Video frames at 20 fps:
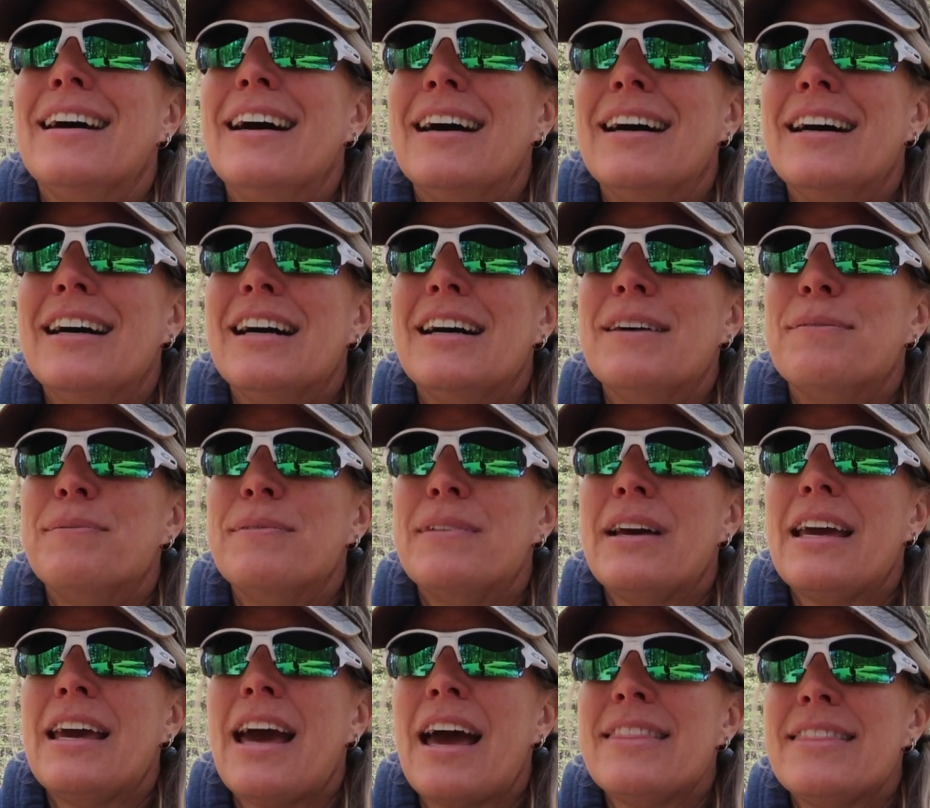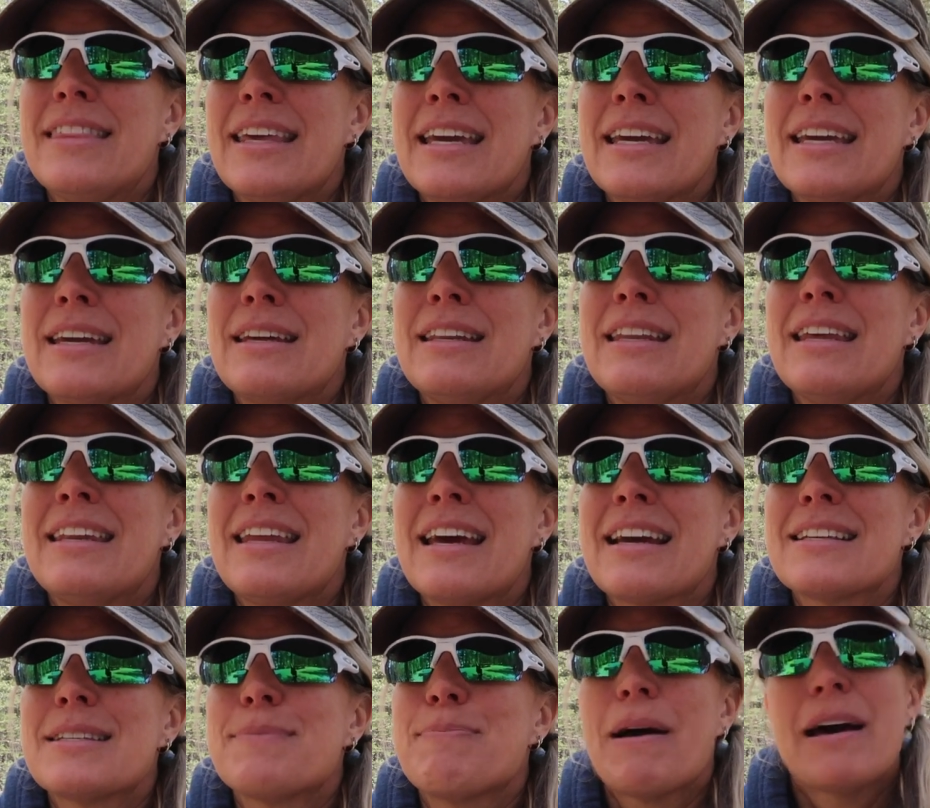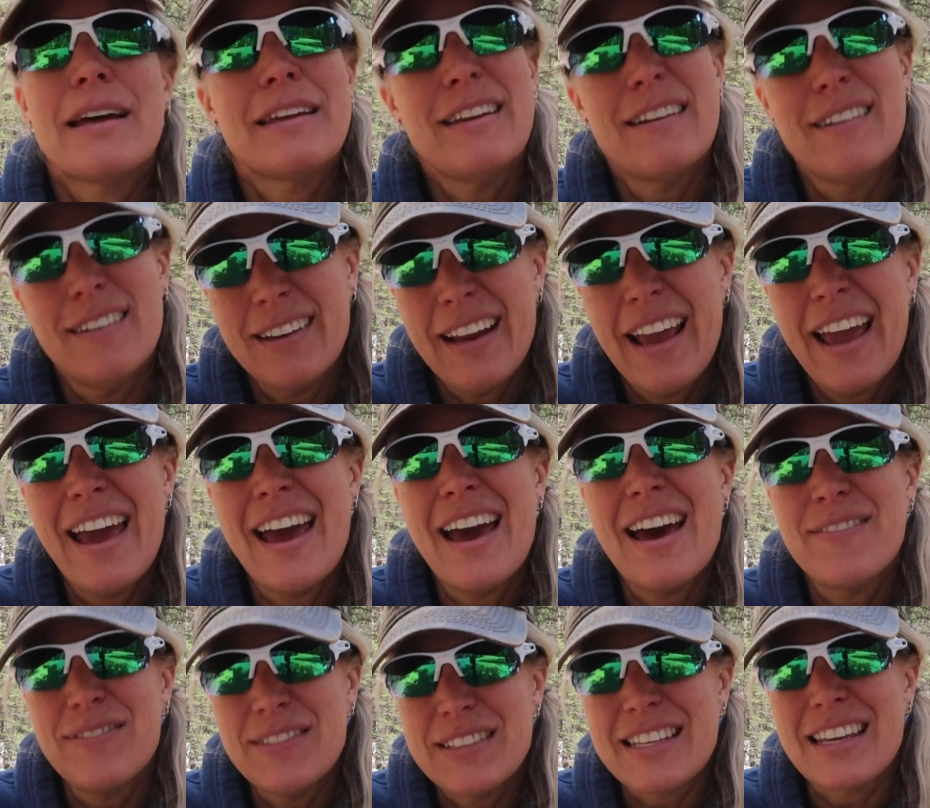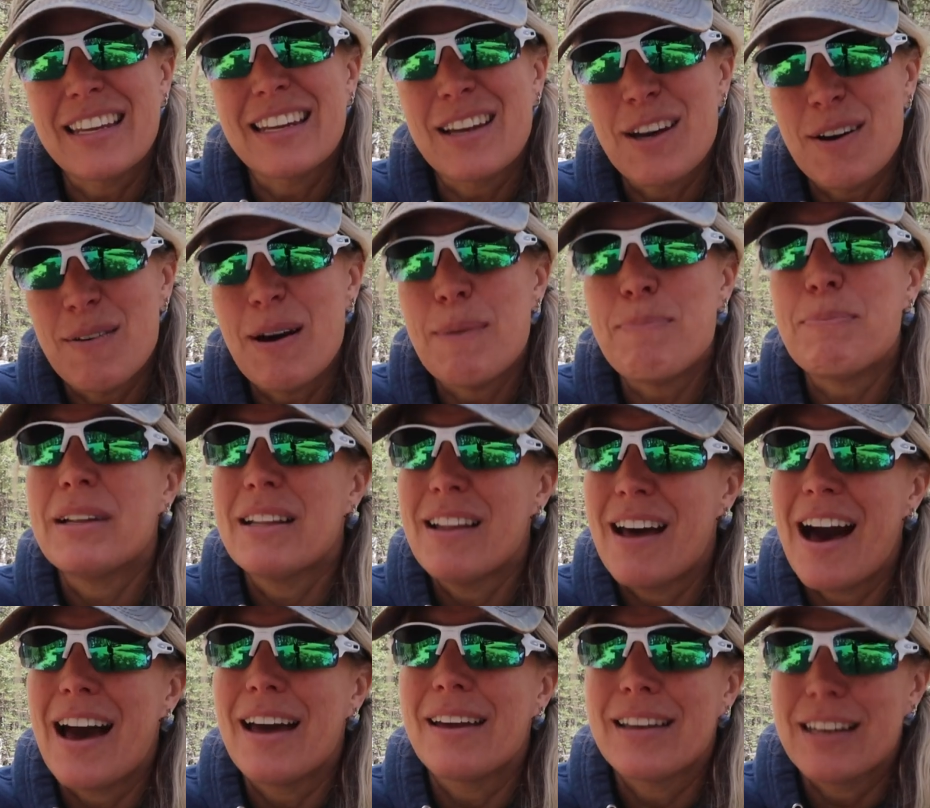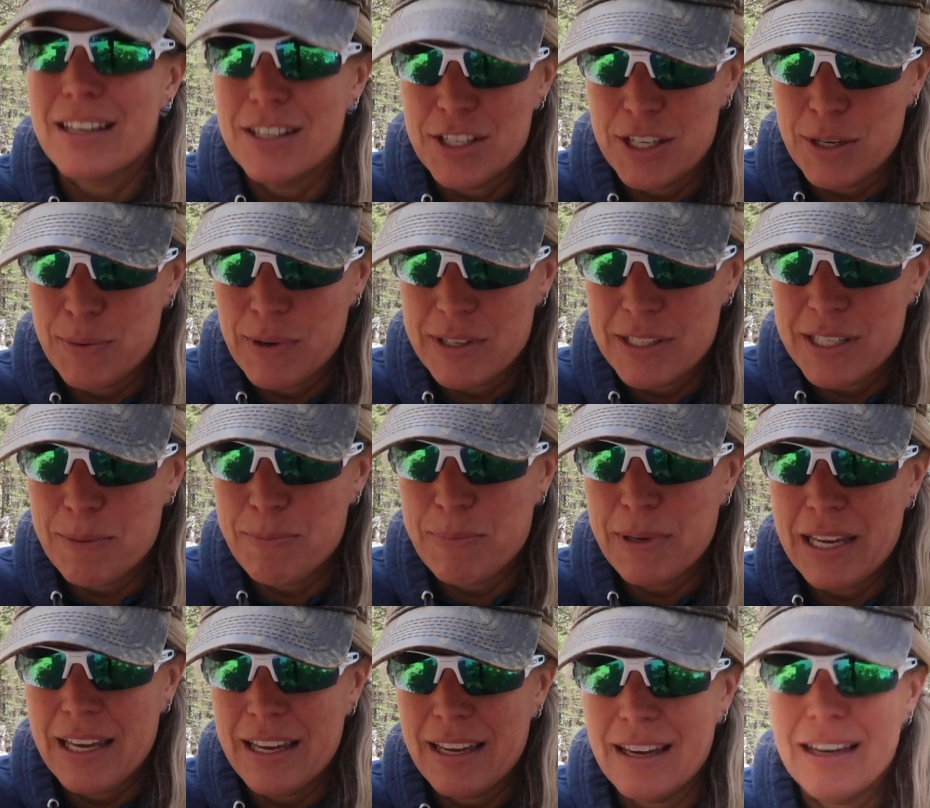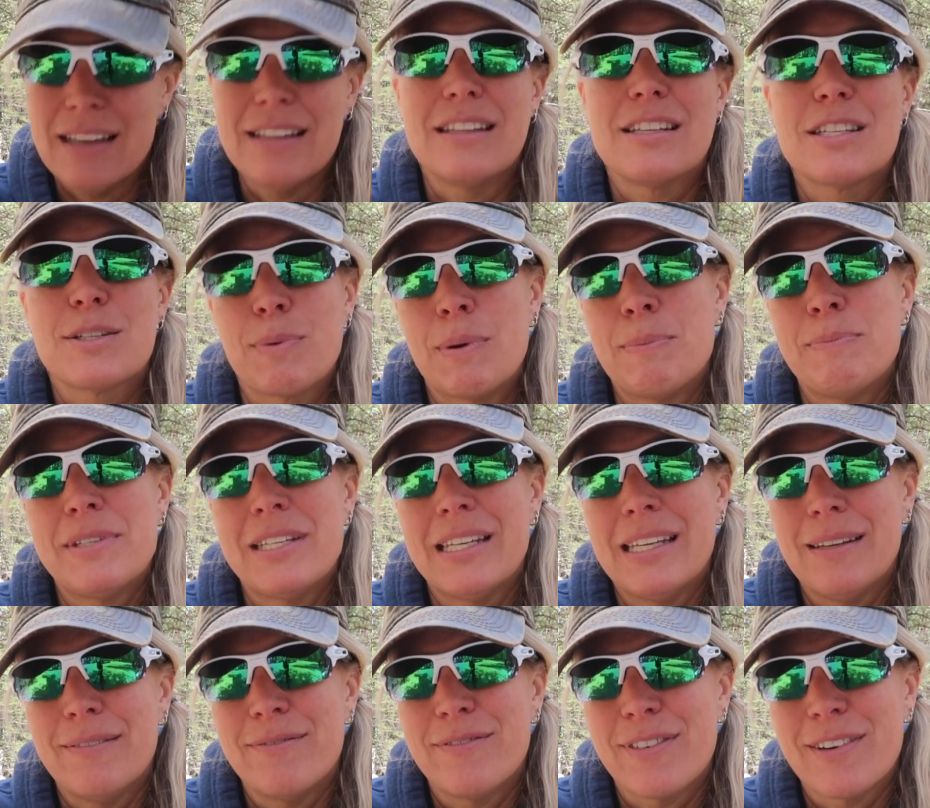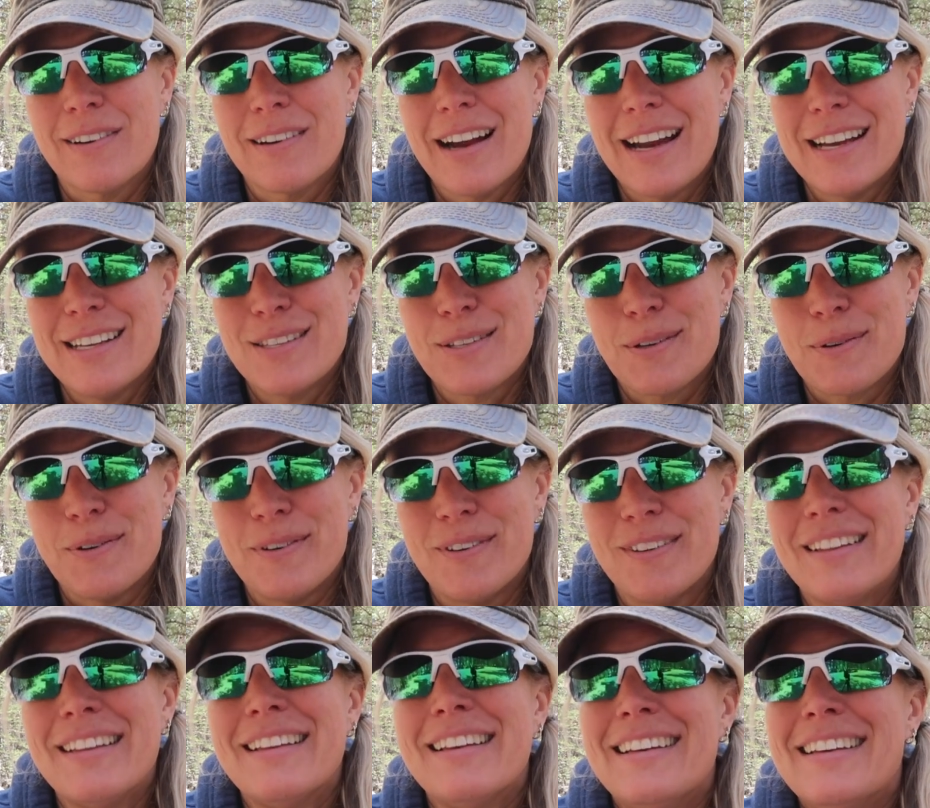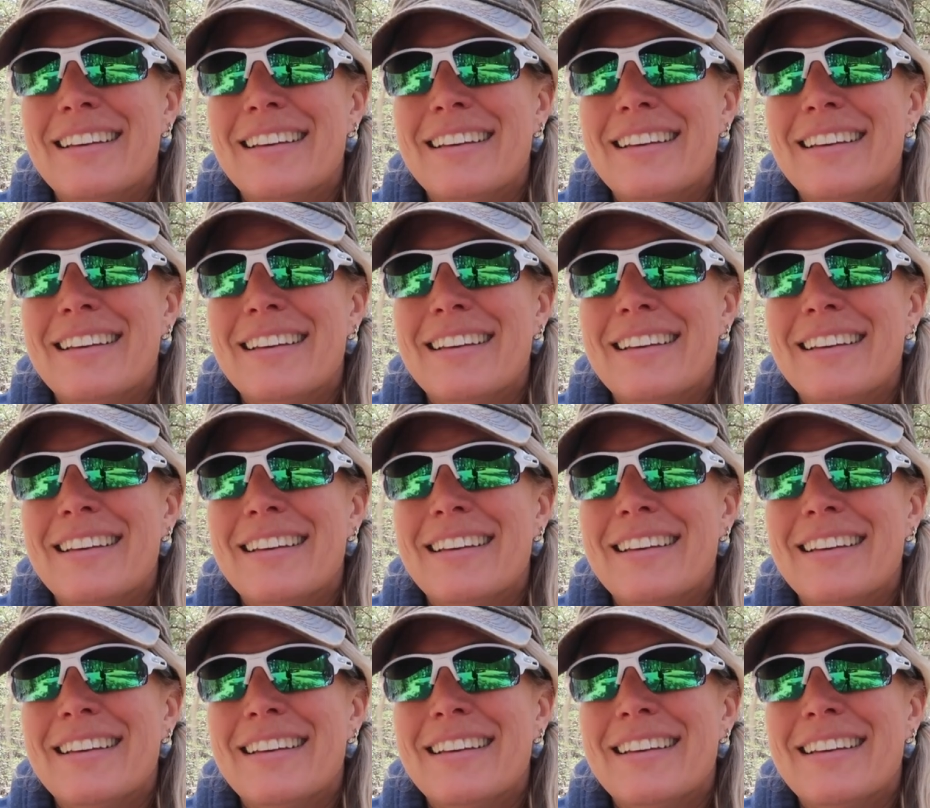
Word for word: I think in the next about year and a half, it's gonna go up a lot, because she wants to be in the swim team for high school.